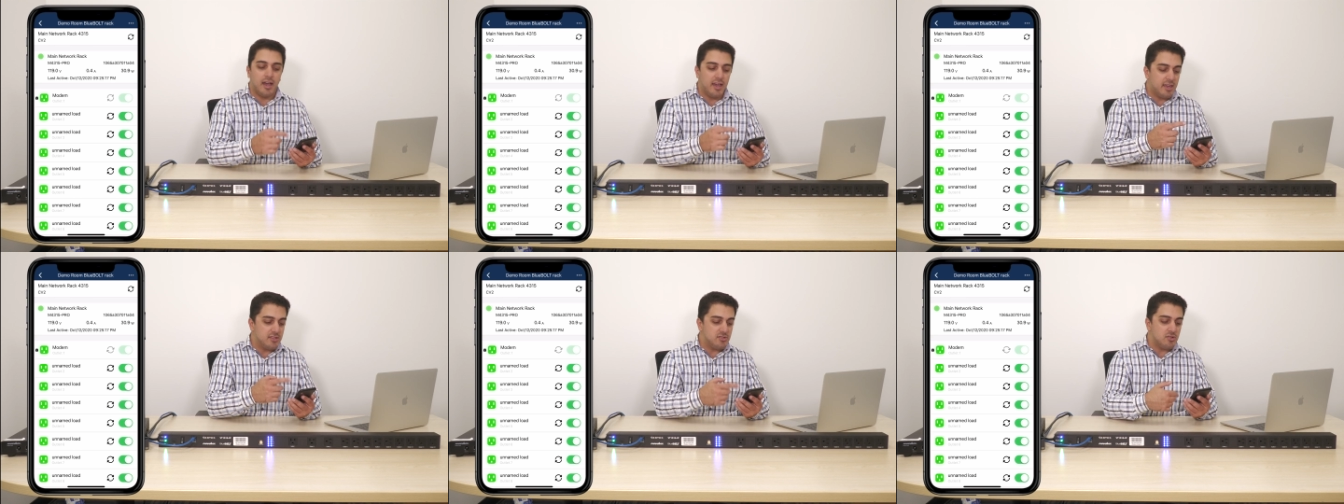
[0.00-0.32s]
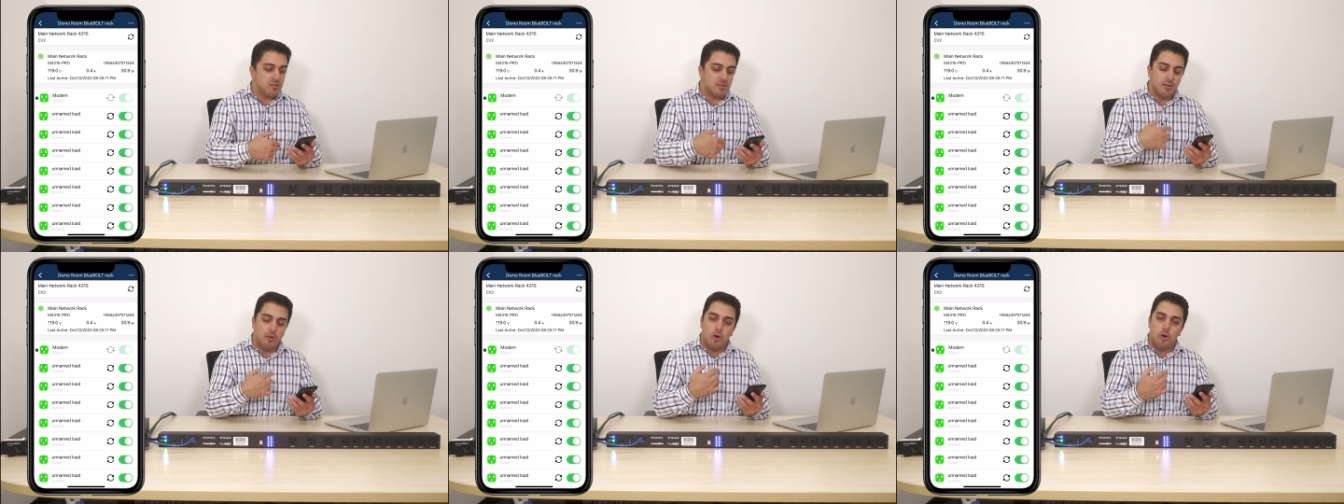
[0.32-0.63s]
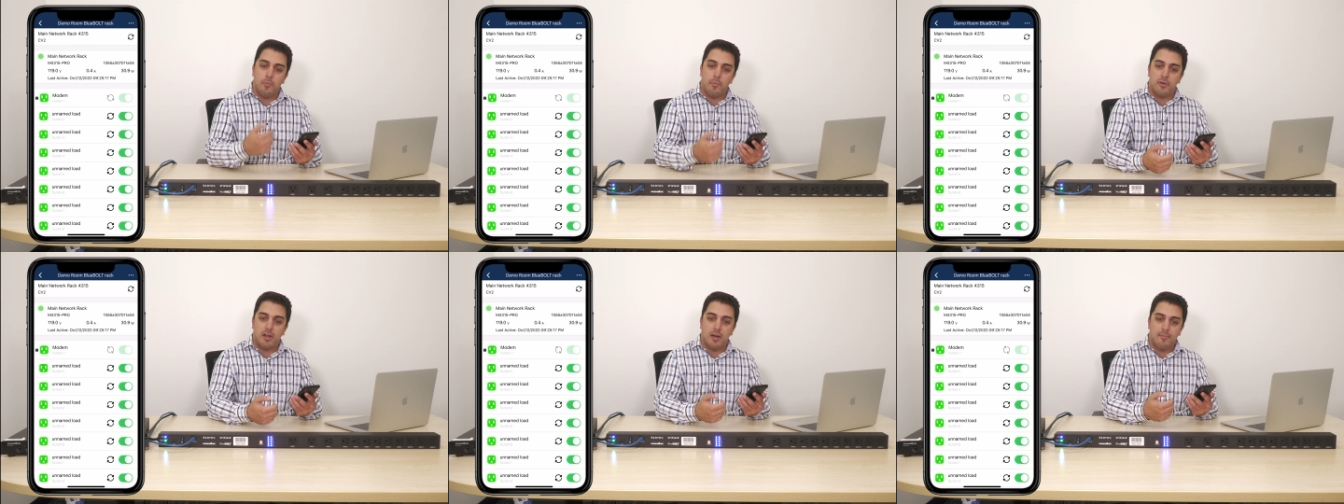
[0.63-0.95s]
I can just
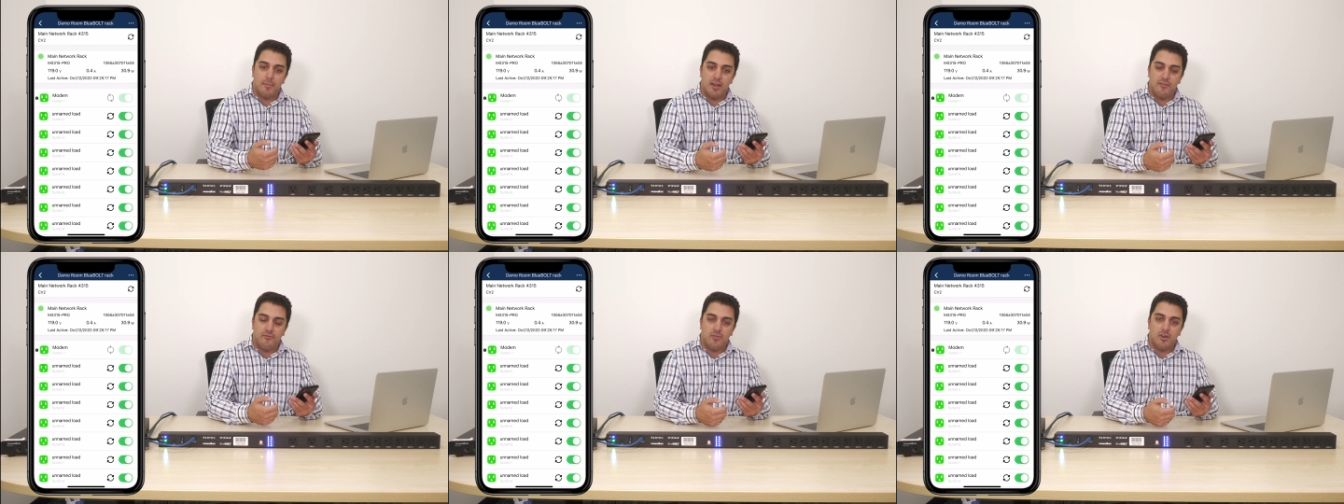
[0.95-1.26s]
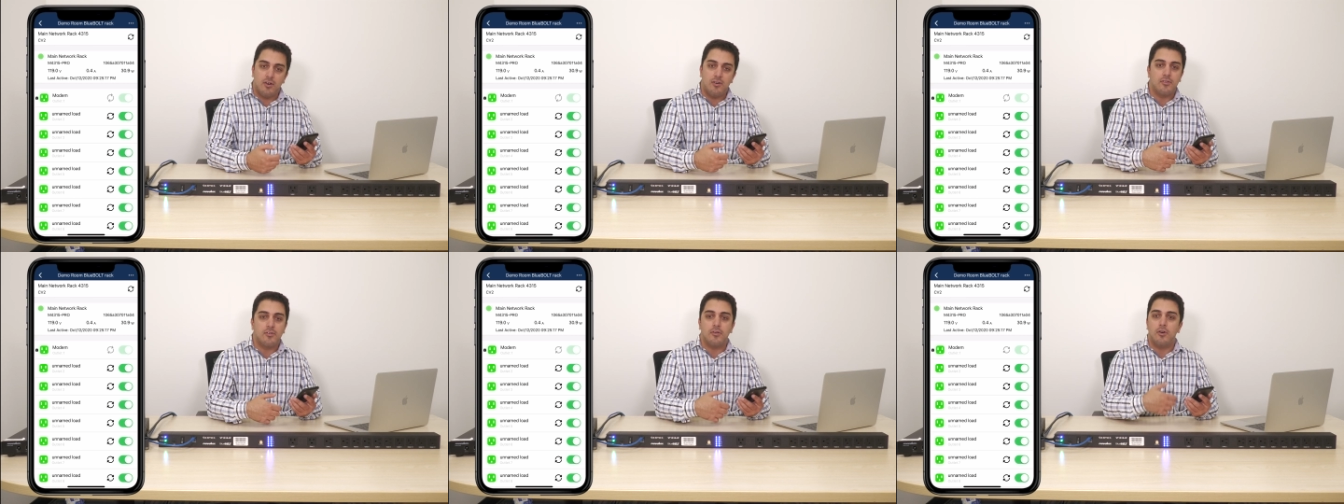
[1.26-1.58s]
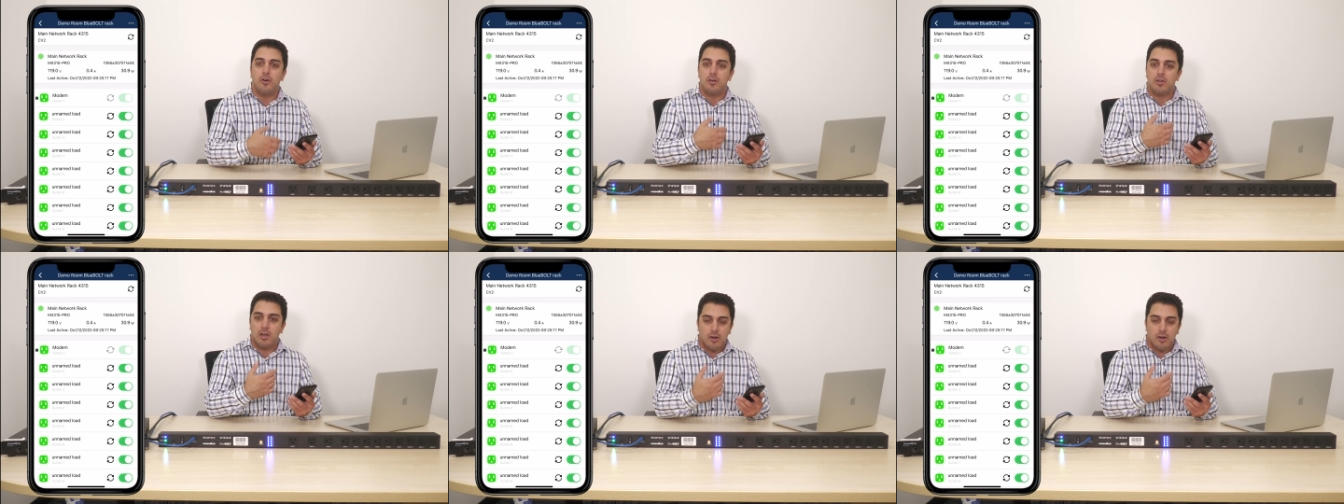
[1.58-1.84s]
open up my phone,